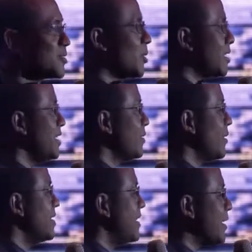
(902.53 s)
story,
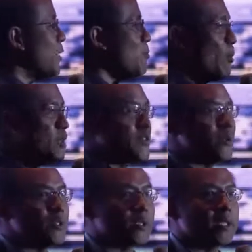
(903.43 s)
or zero moment of
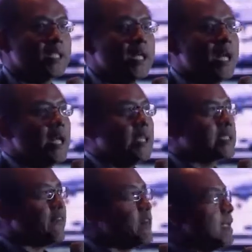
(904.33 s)
truth story.
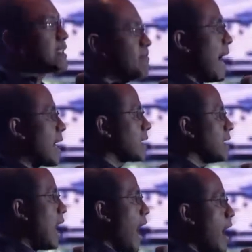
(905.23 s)
7 months
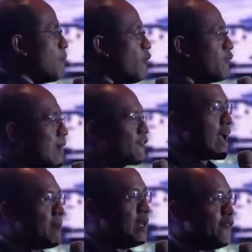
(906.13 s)
back, I moved my
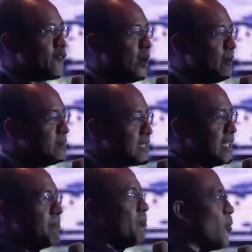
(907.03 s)
family from
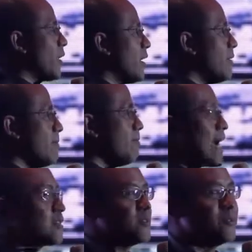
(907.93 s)
Singapore
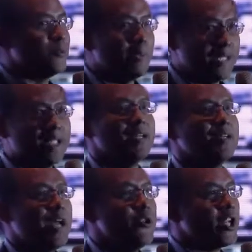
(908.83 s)
back to Manila.
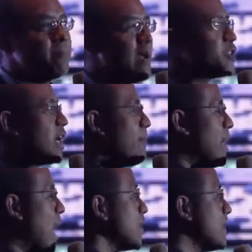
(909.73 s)
And you can imagine, I've
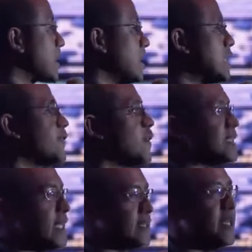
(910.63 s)
been out of the country for
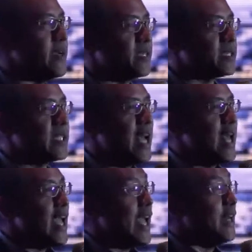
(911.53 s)
6 years.
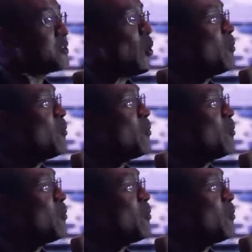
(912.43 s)
And it's